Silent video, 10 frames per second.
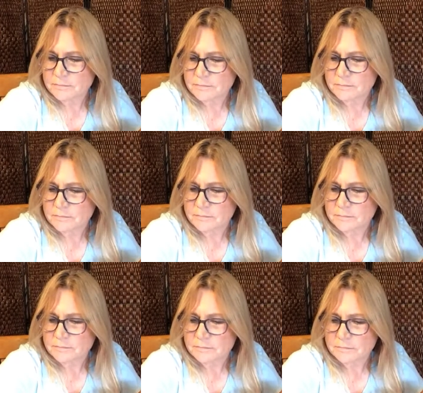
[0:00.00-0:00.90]

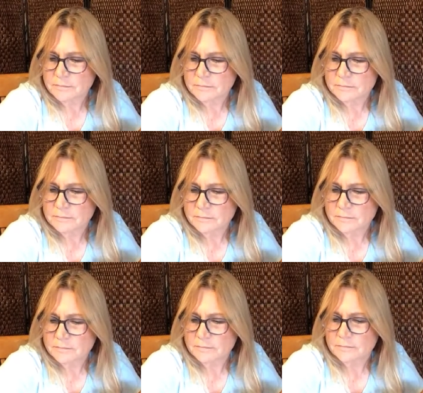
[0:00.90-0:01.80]

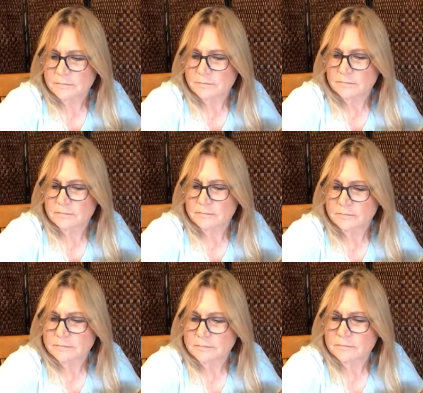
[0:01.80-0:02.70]

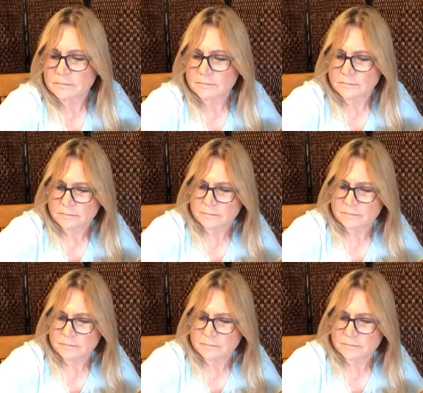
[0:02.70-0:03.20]
[no speech]